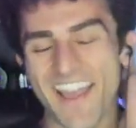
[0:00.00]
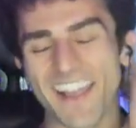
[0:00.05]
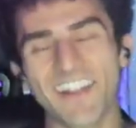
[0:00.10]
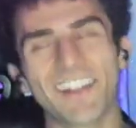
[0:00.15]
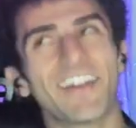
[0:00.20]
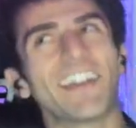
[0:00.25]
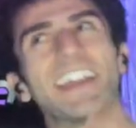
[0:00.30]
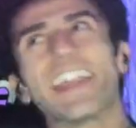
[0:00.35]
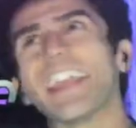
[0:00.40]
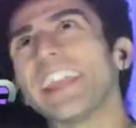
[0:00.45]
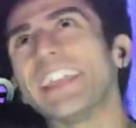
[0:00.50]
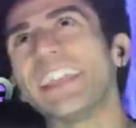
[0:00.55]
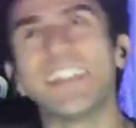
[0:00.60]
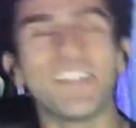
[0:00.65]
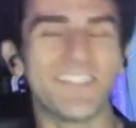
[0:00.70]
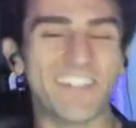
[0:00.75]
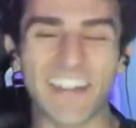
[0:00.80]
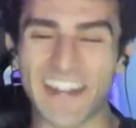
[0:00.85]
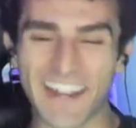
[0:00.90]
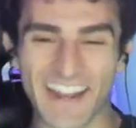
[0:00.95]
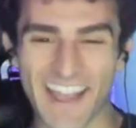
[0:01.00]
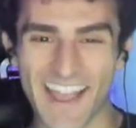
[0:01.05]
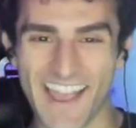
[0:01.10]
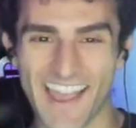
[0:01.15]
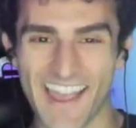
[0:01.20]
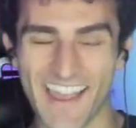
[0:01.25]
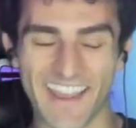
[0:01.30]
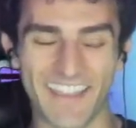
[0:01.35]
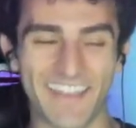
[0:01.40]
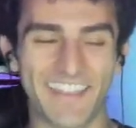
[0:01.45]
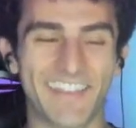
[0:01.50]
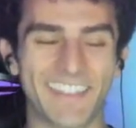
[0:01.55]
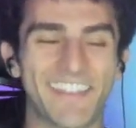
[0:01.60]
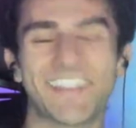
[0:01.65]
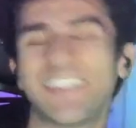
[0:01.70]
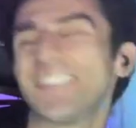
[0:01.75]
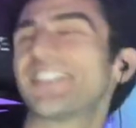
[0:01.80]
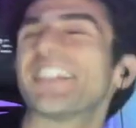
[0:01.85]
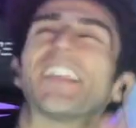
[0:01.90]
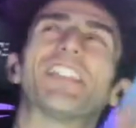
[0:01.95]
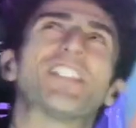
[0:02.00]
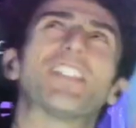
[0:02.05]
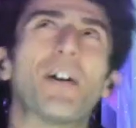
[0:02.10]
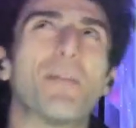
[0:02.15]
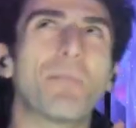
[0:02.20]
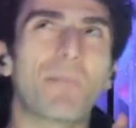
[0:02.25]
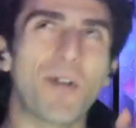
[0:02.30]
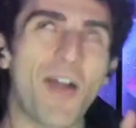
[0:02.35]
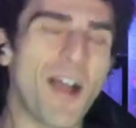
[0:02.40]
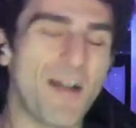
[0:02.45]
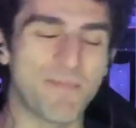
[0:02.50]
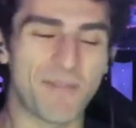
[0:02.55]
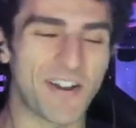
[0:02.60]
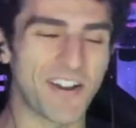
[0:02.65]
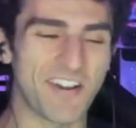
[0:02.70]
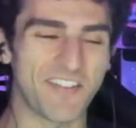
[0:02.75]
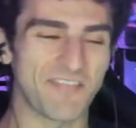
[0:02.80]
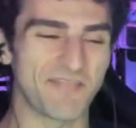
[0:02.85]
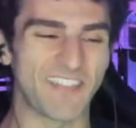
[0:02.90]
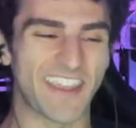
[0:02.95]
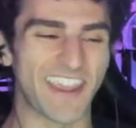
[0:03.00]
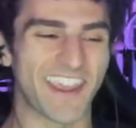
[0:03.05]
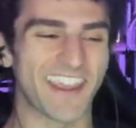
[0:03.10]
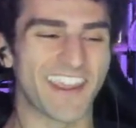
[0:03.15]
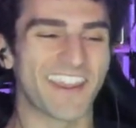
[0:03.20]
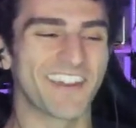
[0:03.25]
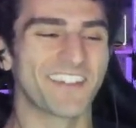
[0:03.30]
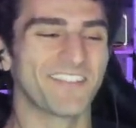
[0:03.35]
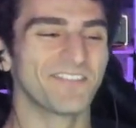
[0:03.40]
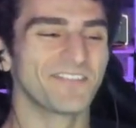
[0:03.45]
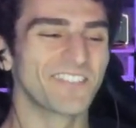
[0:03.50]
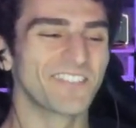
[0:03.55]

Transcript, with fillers: Good evening, guys. So proper of me.